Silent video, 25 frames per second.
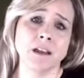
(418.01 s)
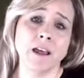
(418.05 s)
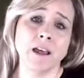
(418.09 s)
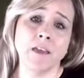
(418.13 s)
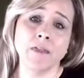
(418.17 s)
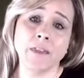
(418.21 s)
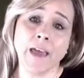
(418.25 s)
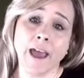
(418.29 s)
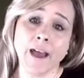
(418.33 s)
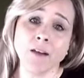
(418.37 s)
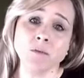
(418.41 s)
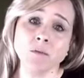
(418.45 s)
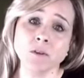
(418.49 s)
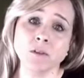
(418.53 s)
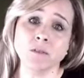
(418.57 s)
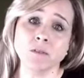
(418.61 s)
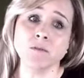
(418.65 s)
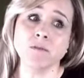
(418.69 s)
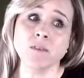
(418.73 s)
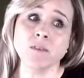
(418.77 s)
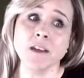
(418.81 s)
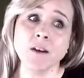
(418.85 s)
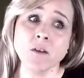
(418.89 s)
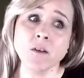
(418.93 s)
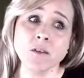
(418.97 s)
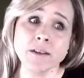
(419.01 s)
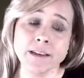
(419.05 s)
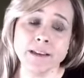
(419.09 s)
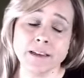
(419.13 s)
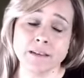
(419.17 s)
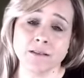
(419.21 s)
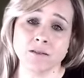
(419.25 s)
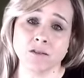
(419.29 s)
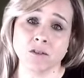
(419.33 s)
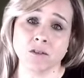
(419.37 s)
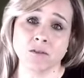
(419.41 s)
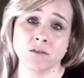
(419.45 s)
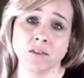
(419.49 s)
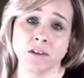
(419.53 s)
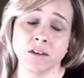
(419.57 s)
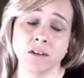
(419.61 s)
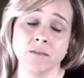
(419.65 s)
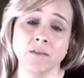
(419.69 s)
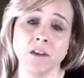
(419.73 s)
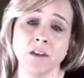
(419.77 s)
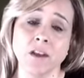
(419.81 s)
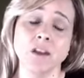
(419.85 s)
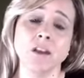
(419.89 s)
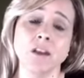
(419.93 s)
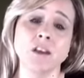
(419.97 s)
and that was very conservative